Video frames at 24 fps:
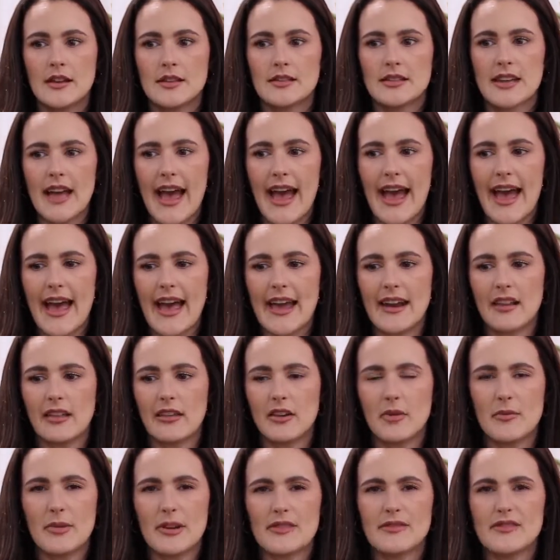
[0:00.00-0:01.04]
to add a
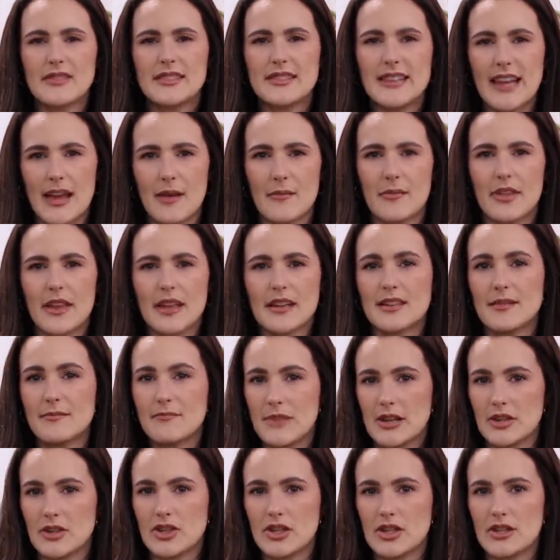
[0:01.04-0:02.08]
little bit of depth and
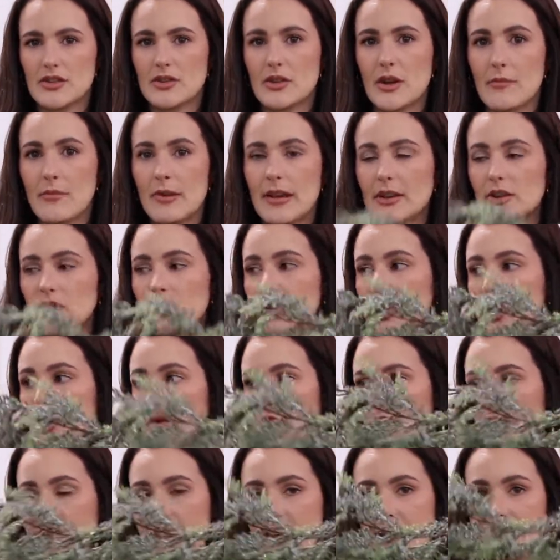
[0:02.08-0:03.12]
dimension. So I picked 2
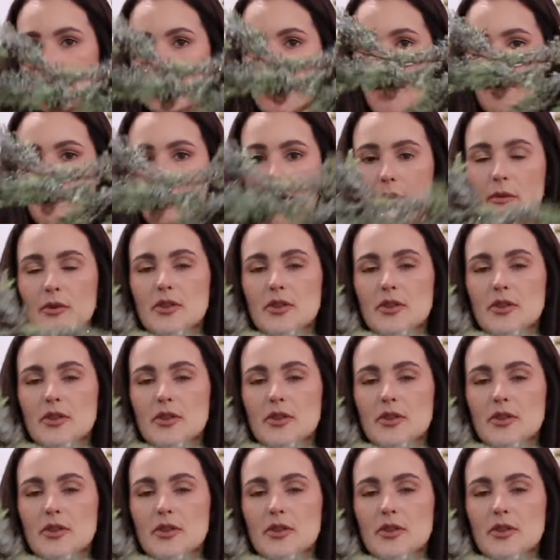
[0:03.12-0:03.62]
of these up. They were